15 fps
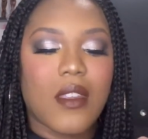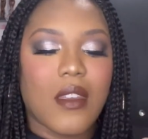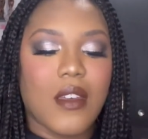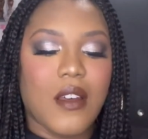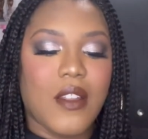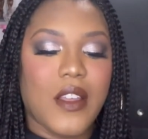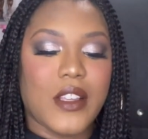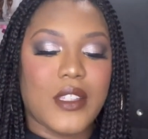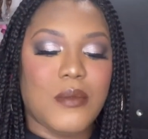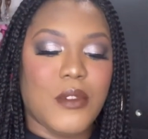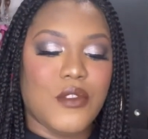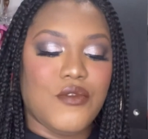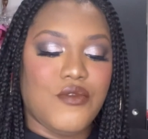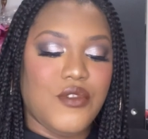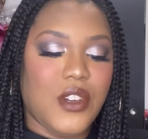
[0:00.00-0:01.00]
Oh, that
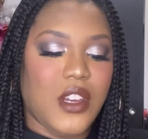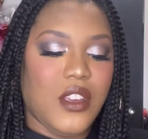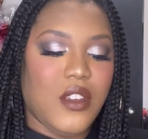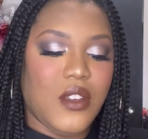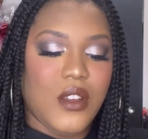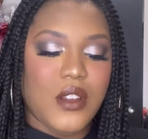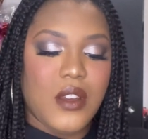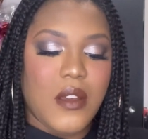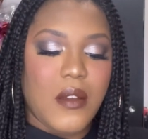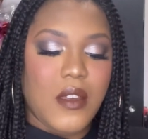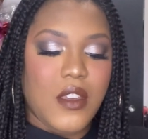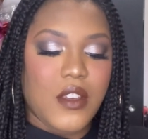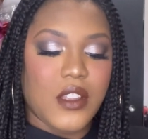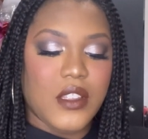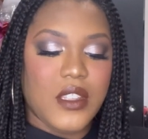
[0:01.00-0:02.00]
smells really good.
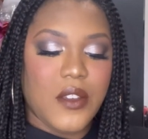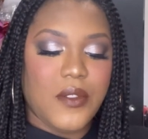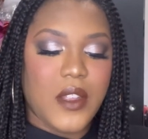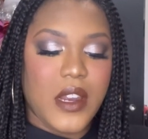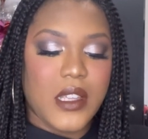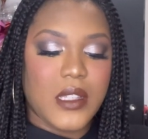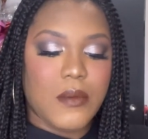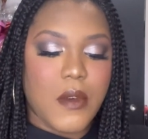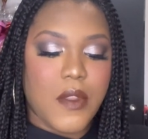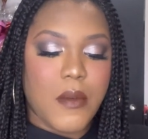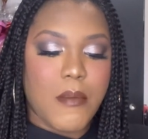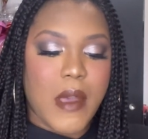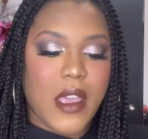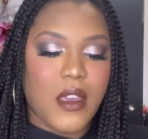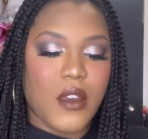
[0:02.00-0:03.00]
You can definitely smell the
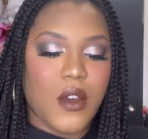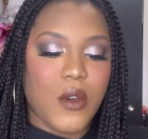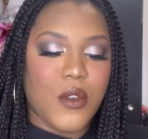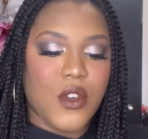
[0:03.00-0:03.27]
mango.